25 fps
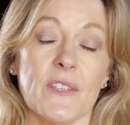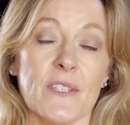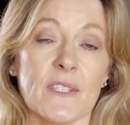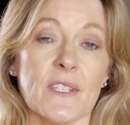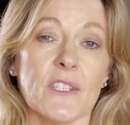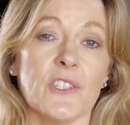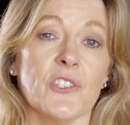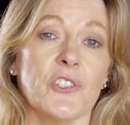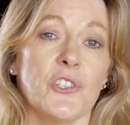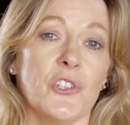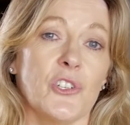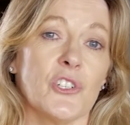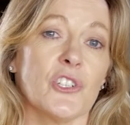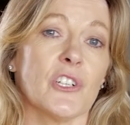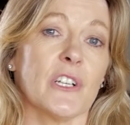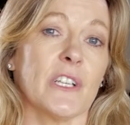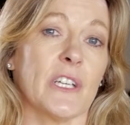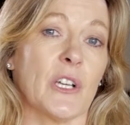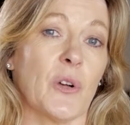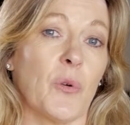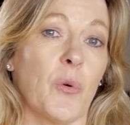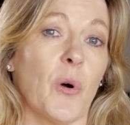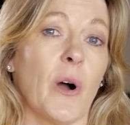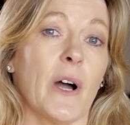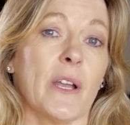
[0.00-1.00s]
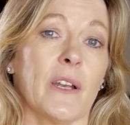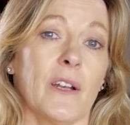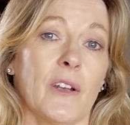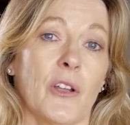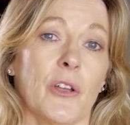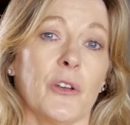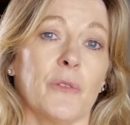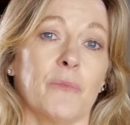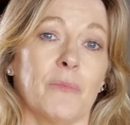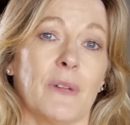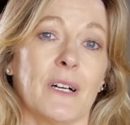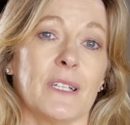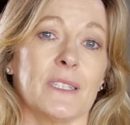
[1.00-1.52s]
This is usually quite a
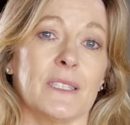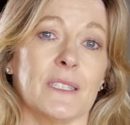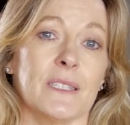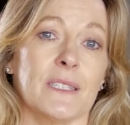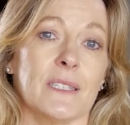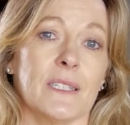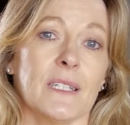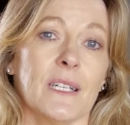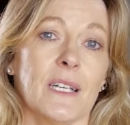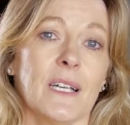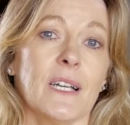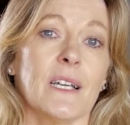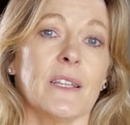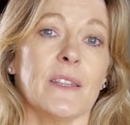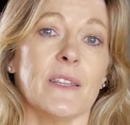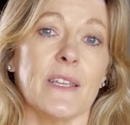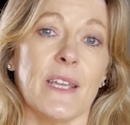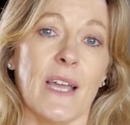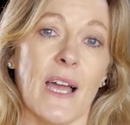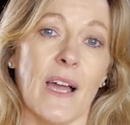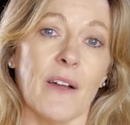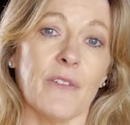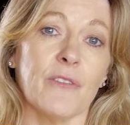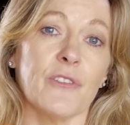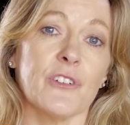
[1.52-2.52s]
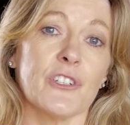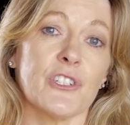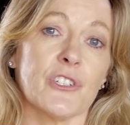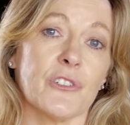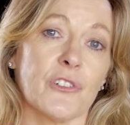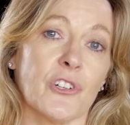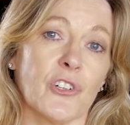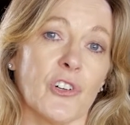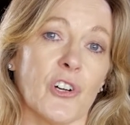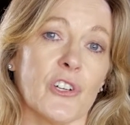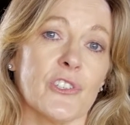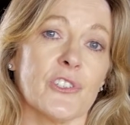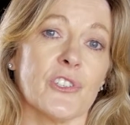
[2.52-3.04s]
lot of money. The average
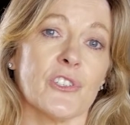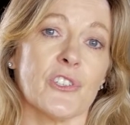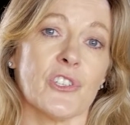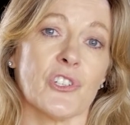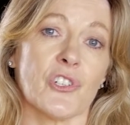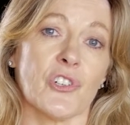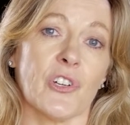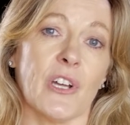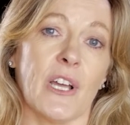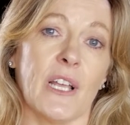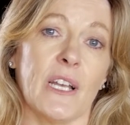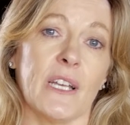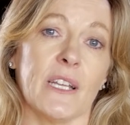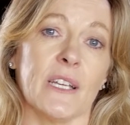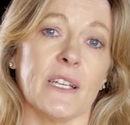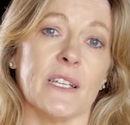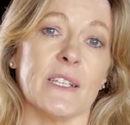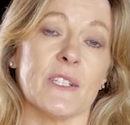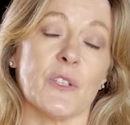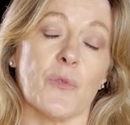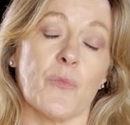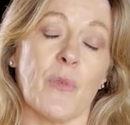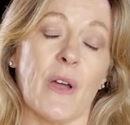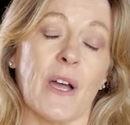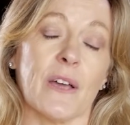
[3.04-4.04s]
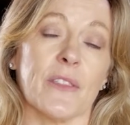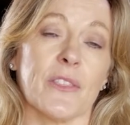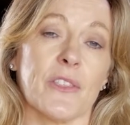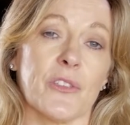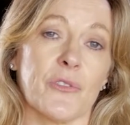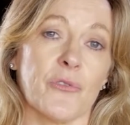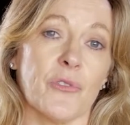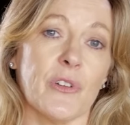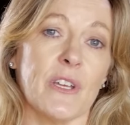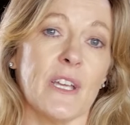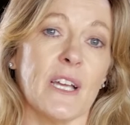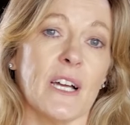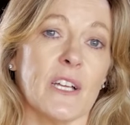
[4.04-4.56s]
across Australia is about
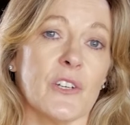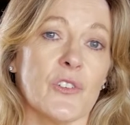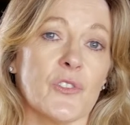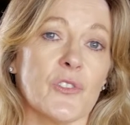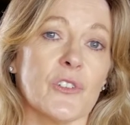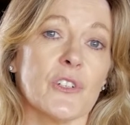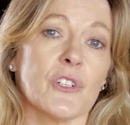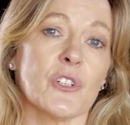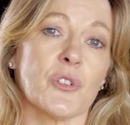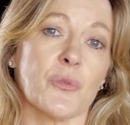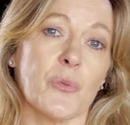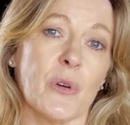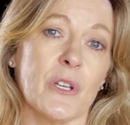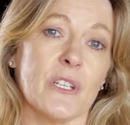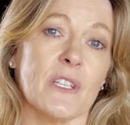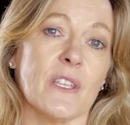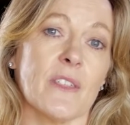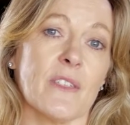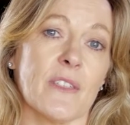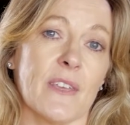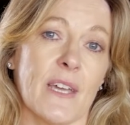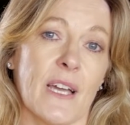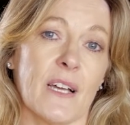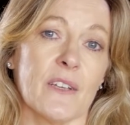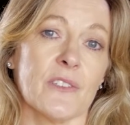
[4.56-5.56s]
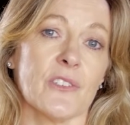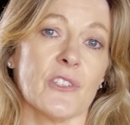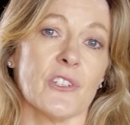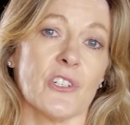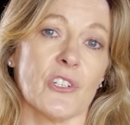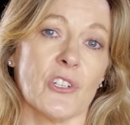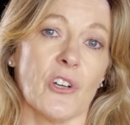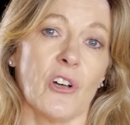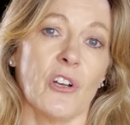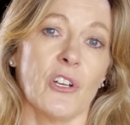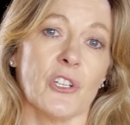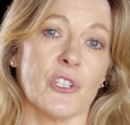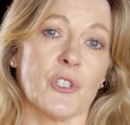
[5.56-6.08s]

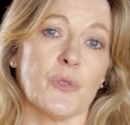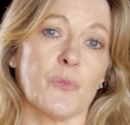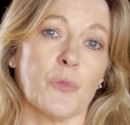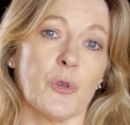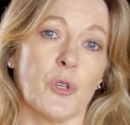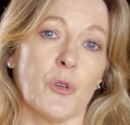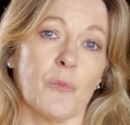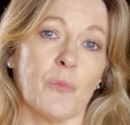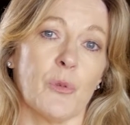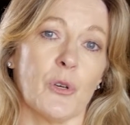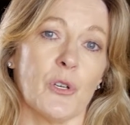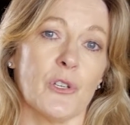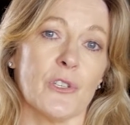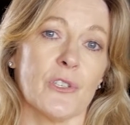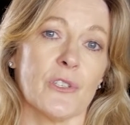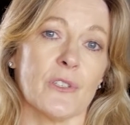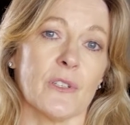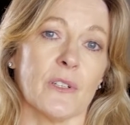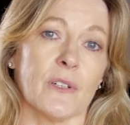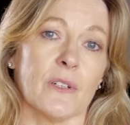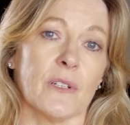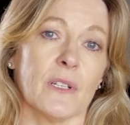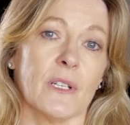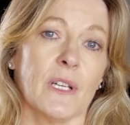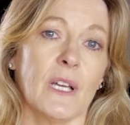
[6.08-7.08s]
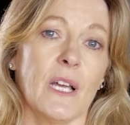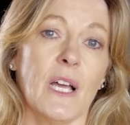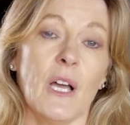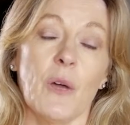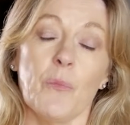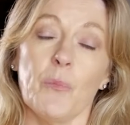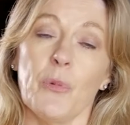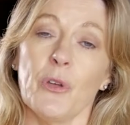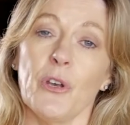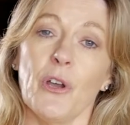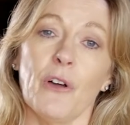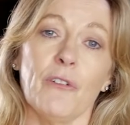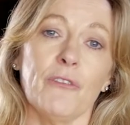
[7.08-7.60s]
$320,000 per person,
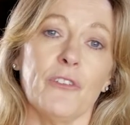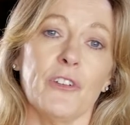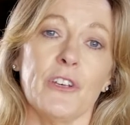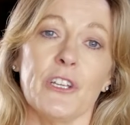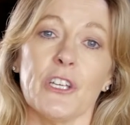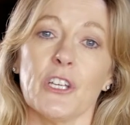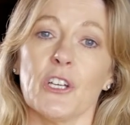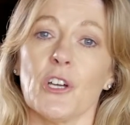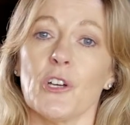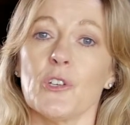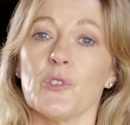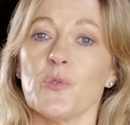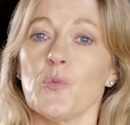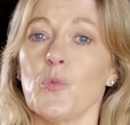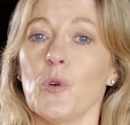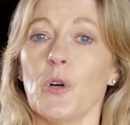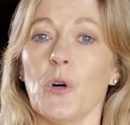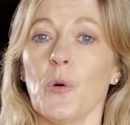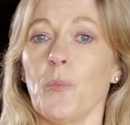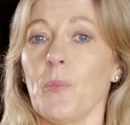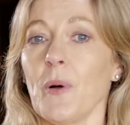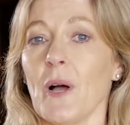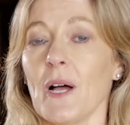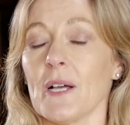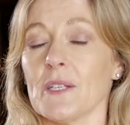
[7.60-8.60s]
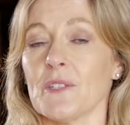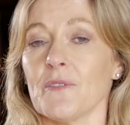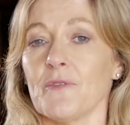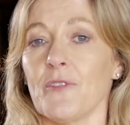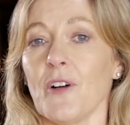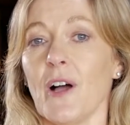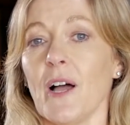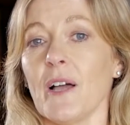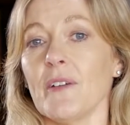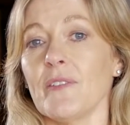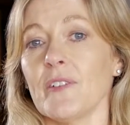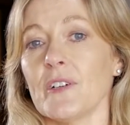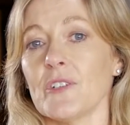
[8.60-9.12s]
but often it goes well past
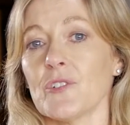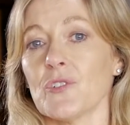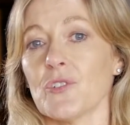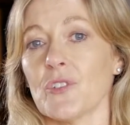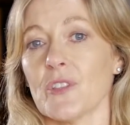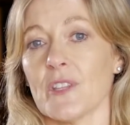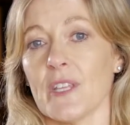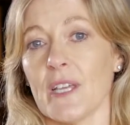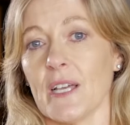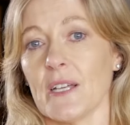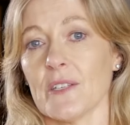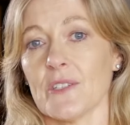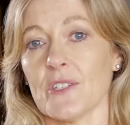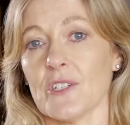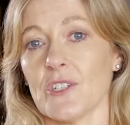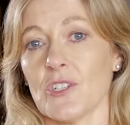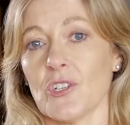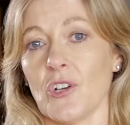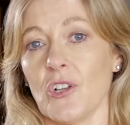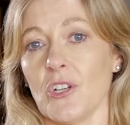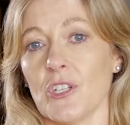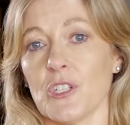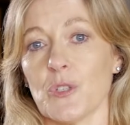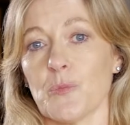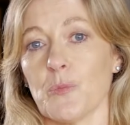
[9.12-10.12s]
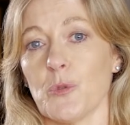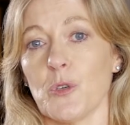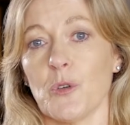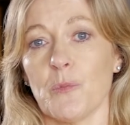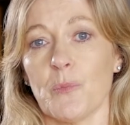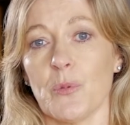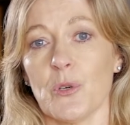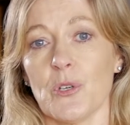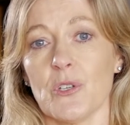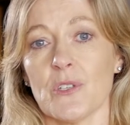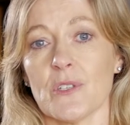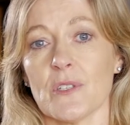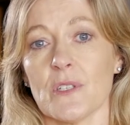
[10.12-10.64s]
$500,000 per
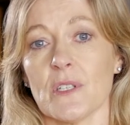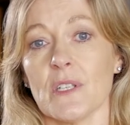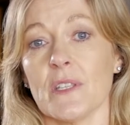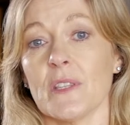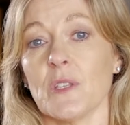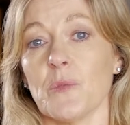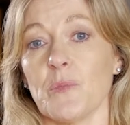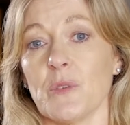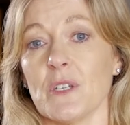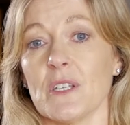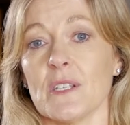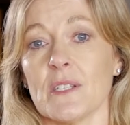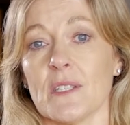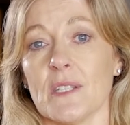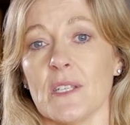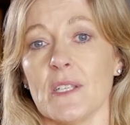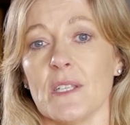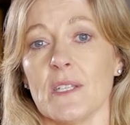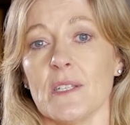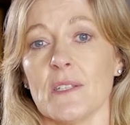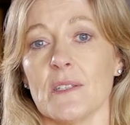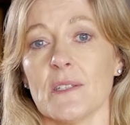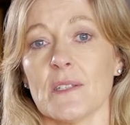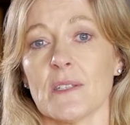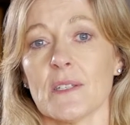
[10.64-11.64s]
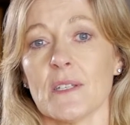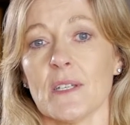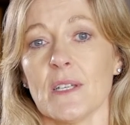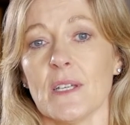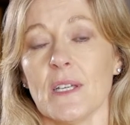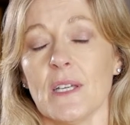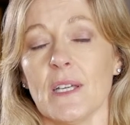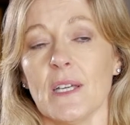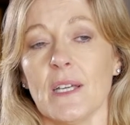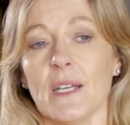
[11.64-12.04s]
person in the big cities.